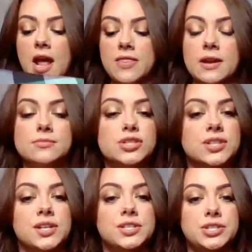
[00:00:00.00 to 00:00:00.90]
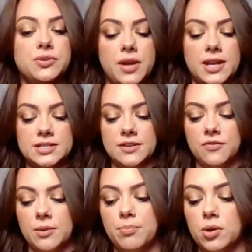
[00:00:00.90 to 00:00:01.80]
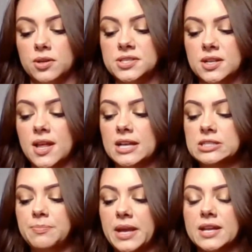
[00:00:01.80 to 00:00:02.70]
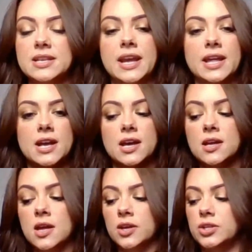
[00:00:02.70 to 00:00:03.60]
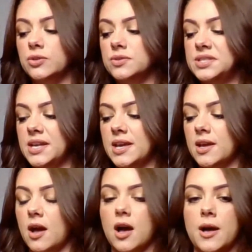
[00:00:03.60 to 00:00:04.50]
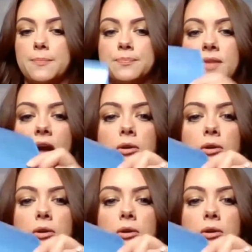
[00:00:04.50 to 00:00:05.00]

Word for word: And then I'm just going to do a different personalized bandana using um,